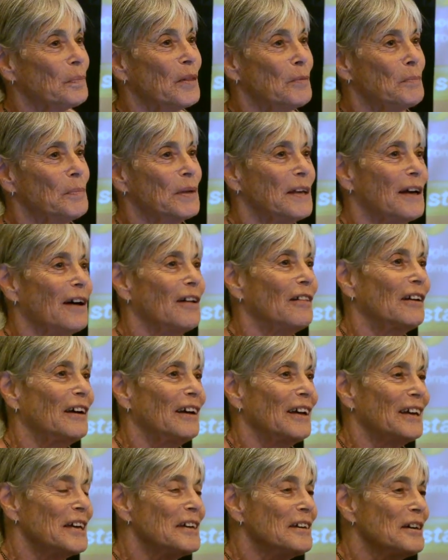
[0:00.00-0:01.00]
the
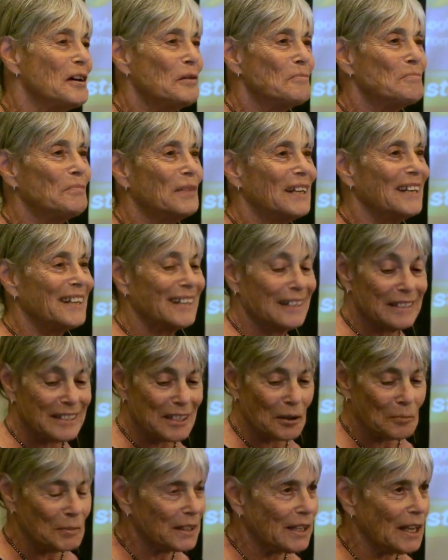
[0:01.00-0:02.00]
PLA meeting, and
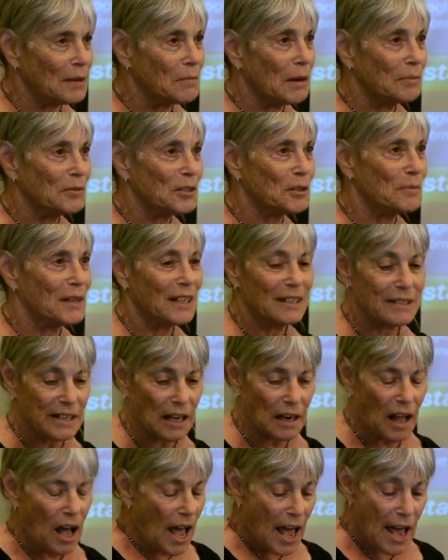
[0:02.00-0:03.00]
somebody came up to me and
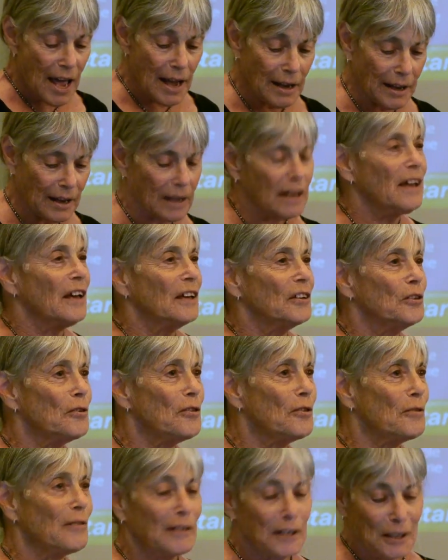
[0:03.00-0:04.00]
said, "Hey,
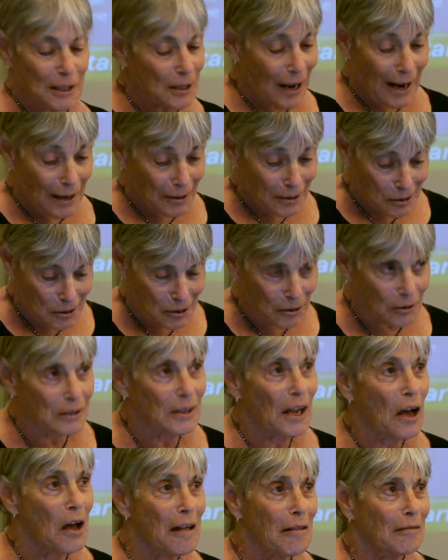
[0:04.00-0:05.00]
you're the lead article
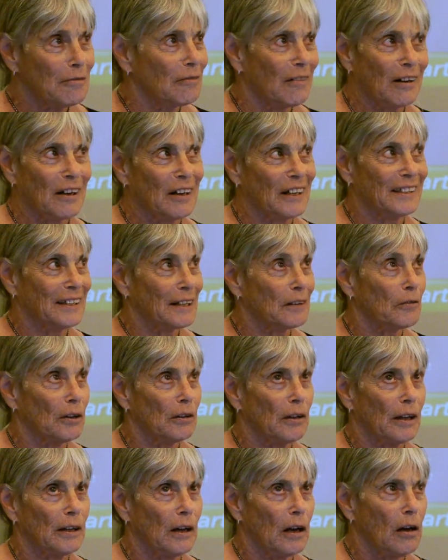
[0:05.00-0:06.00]
in Hotline." I'm
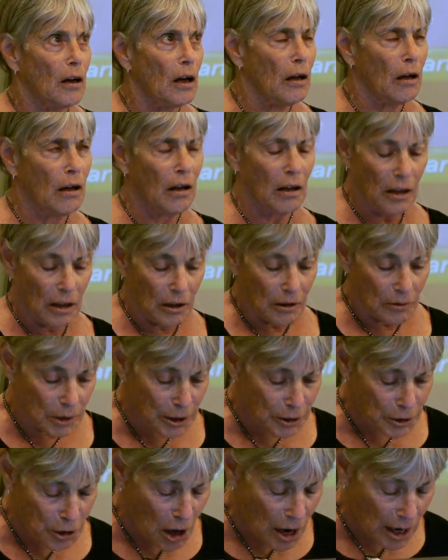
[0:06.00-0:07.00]
going like, "Huh?
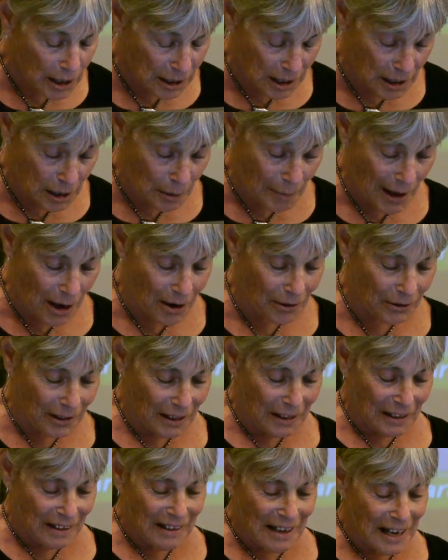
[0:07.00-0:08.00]
What are you talking about?"
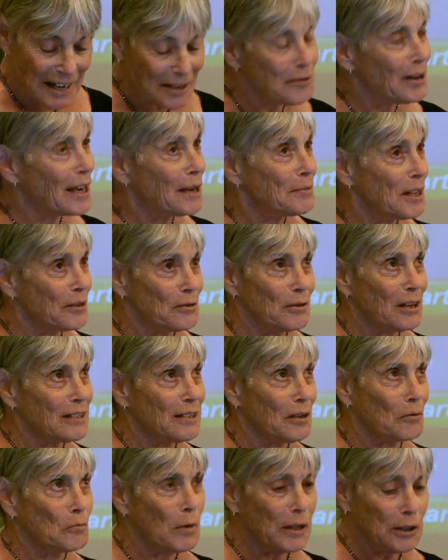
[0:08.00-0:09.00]
I grabbed Heather. I
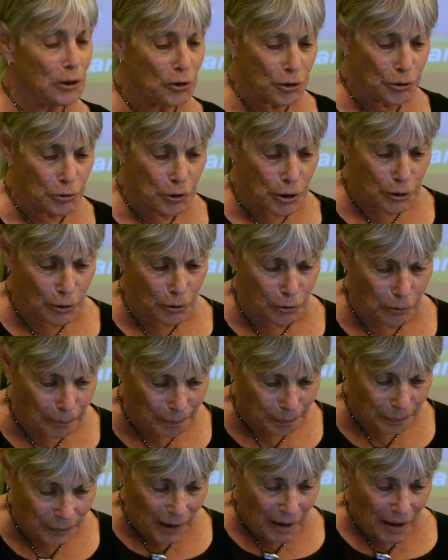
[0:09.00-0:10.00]
said, "What did you do?"
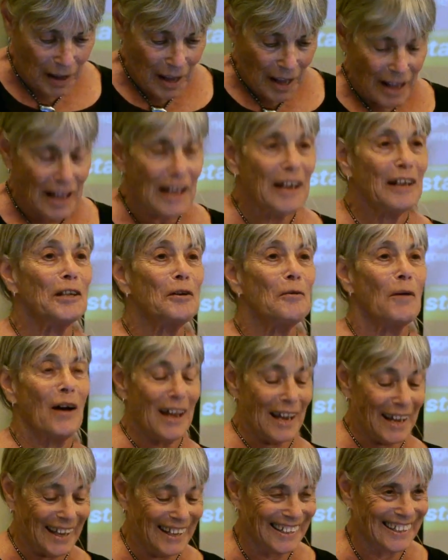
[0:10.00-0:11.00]

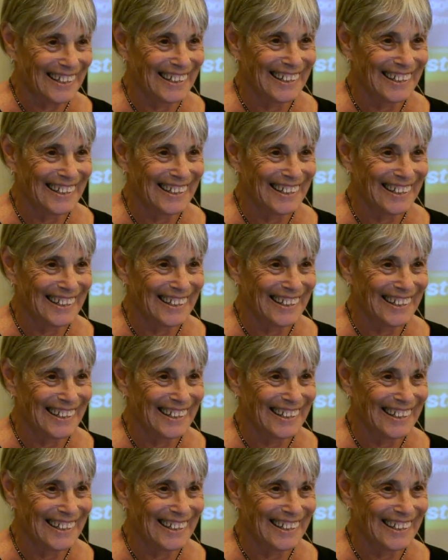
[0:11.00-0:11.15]
Anyway,